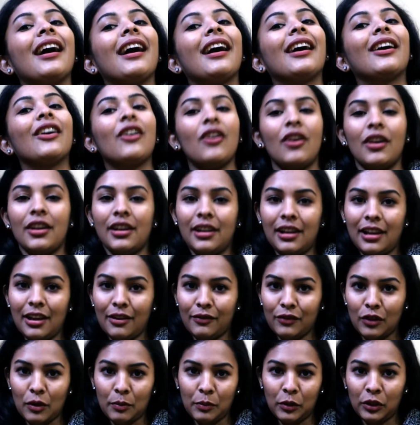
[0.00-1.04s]
gonna love
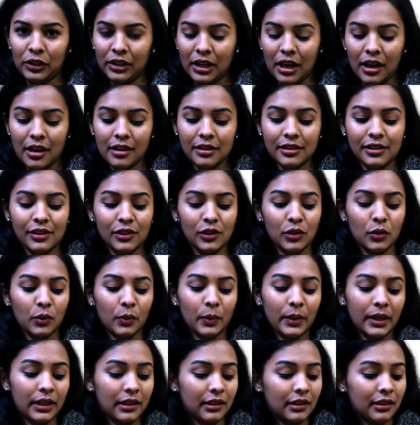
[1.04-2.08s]
your products. You
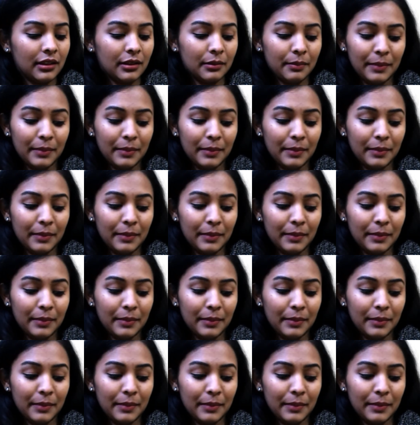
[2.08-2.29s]
will